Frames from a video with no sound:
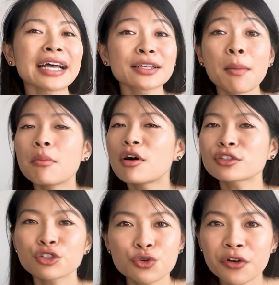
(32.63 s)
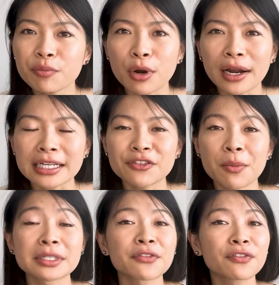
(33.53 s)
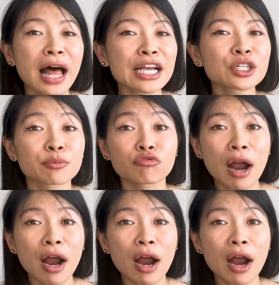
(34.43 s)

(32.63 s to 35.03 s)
has a multitude of products from its flagship